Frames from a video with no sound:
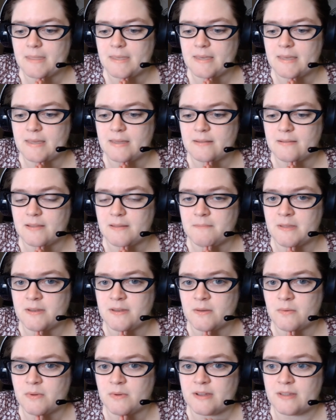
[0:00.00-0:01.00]
And let me
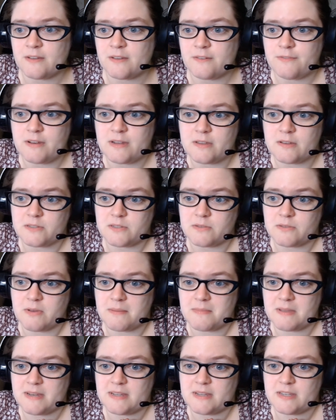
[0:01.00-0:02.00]
know what other videos you want
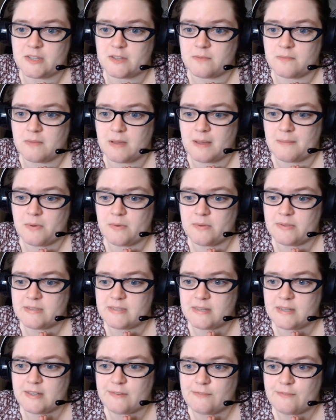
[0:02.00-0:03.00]
me to do. I'm always
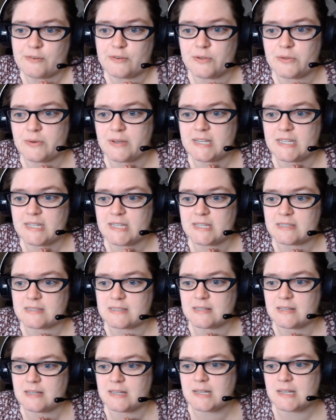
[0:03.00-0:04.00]
looking for new ideas.
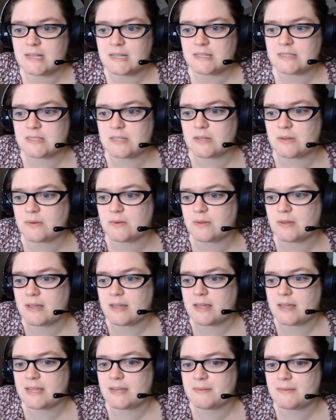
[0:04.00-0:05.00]
So
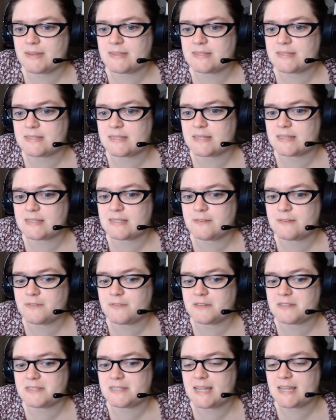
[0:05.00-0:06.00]
anyways, that's it for
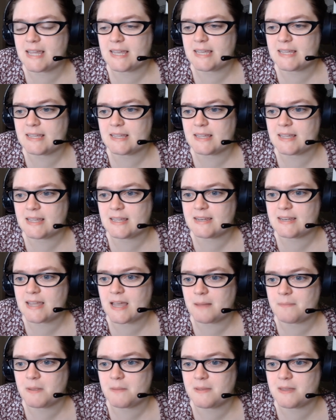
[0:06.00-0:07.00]
today. And
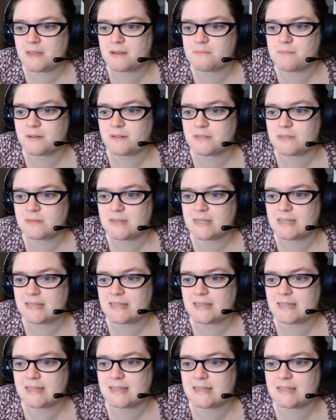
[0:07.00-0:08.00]
happy Banned Books Week,
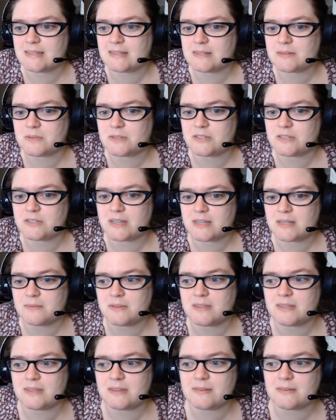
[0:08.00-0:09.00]
and we'll check in
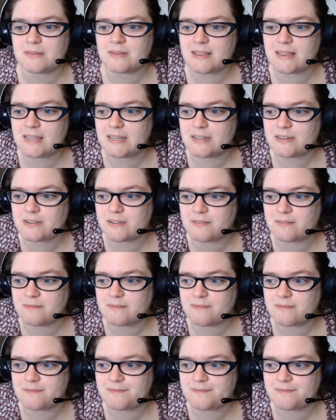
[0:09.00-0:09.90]
with you later.